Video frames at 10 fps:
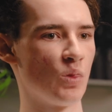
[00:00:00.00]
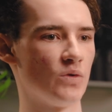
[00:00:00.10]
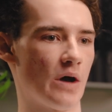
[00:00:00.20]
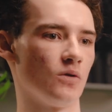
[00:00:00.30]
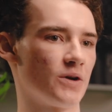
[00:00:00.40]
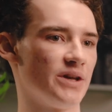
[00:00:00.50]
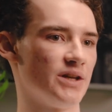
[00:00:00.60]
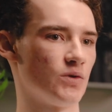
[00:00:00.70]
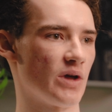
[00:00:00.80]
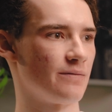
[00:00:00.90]
without looking
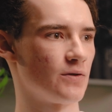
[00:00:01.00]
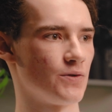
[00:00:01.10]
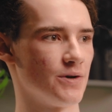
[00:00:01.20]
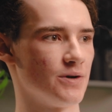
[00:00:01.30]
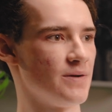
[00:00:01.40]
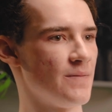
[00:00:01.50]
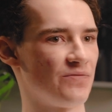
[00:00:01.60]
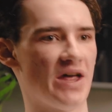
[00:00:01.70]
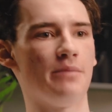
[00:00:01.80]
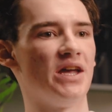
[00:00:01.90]
into that further,
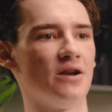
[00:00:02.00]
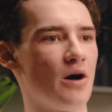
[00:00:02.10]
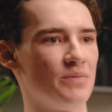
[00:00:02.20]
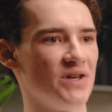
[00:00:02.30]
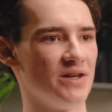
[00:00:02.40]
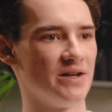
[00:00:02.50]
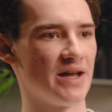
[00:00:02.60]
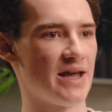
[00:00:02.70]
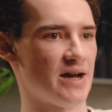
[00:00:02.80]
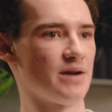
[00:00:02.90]
that may not be an
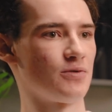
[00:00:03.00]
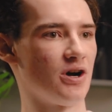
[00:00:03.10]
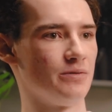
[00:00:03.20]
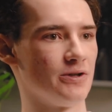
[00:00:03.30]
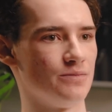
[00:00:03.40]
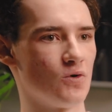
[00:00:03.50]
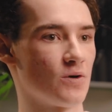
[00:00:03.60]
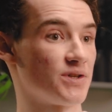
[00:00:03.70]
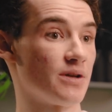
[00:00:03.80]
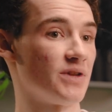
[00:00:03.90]
AI problem
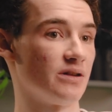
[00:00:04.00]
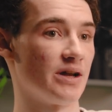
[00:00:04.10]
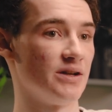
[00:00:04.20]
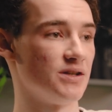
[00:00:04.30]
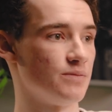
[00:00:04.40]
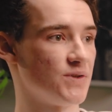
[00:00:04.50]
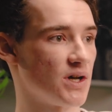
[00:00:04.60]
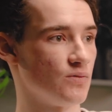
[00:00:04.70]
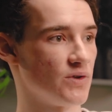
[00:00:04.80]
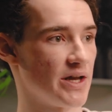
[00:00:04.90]
or something that needs to be
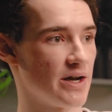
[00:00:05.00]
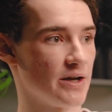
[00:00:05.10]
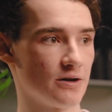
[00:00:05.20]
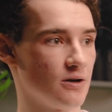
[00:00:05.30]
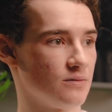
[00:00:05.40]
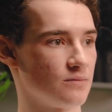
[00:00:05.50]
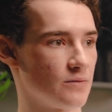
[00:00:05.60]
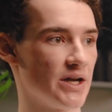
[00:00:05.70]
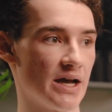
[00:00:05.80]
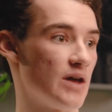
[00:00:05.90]
solved with AI at all,
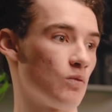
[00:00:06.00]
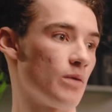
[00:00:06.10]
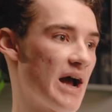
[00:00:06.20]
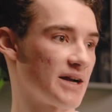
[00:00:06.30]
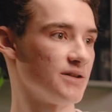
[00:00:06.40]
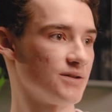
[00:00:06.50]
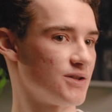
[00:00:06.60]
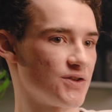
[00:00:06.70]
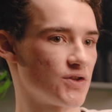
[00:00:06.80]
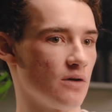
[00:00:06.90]
right? And then we're back to
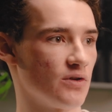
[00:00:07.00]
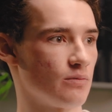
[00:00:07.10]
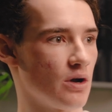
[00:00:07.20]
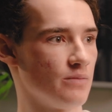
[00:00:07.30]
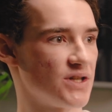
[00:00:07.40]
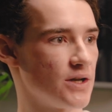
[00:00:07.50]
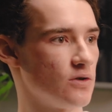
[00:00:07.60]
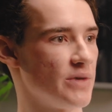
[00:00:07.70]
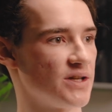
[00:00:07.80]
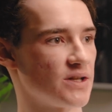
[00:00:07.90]
just solving problems that
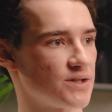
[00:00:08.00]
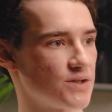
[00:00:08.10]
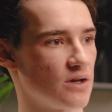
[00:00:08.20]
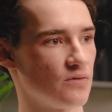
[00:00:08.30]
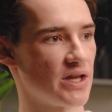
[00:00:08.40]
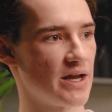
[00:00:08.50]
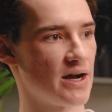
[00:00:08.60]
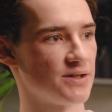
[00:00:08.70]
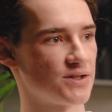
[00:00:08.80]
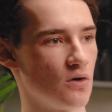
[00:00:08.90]
don't make sense to solve with
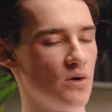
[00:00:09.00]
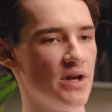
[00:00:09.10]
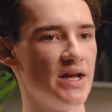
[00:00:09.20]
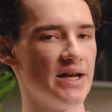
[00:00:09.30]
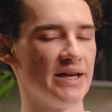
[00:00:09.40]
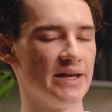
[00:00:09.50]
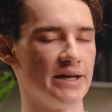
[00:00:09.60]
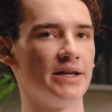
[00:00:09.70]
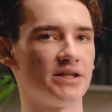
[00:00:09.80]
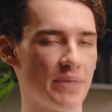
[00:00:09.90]
AI. So
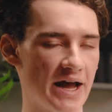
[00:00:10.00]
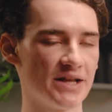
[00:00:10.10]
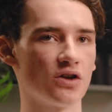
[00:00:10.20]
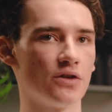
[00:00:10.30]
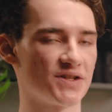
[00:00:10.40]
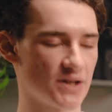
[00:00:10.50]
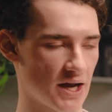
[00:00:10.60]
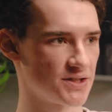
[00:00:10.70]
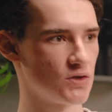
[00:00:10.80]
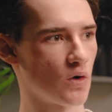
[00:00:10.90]
it depends on the
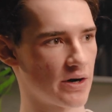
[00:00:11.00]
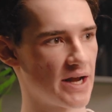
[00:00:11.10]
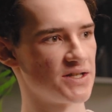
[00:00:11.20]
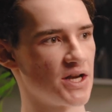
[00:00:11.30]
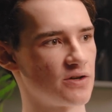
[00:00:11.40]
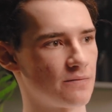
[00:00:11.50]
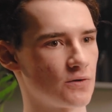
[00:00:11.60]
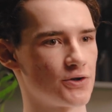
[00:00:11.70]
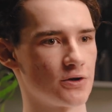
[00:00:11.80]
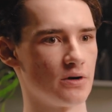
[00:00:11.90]
size of the organization
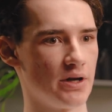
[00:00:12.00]
for sure